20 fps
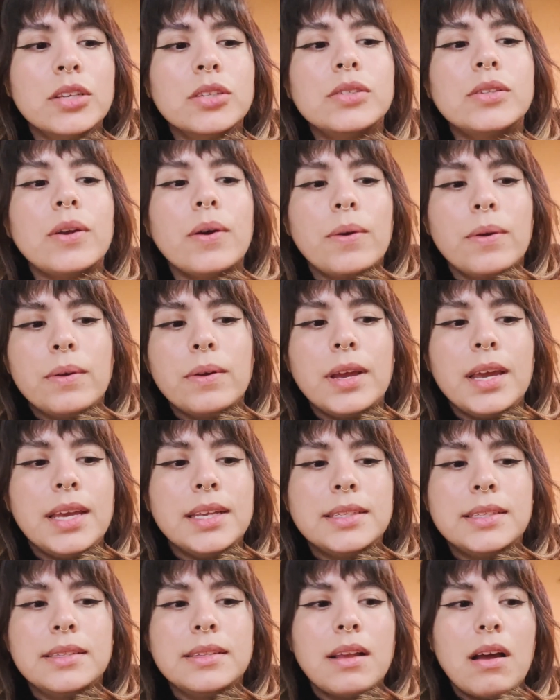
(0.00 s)
so
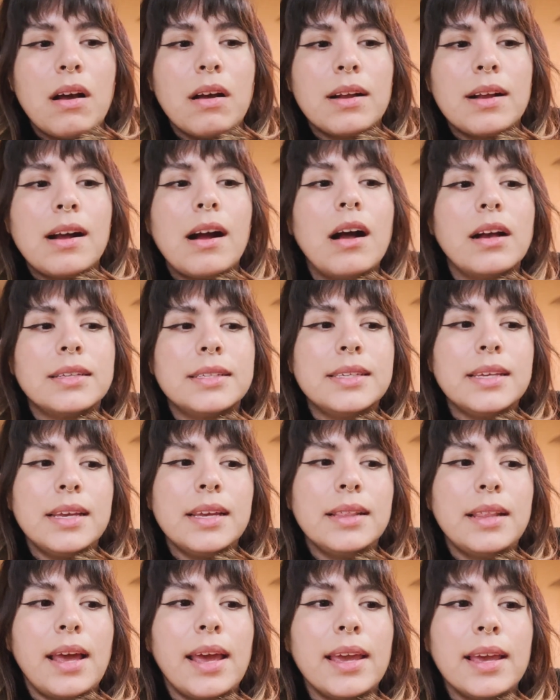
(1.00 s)
it's not
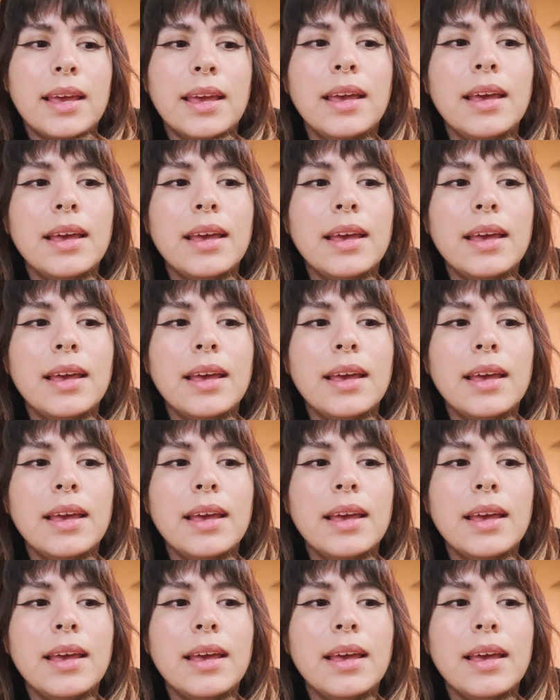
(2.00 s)
causing like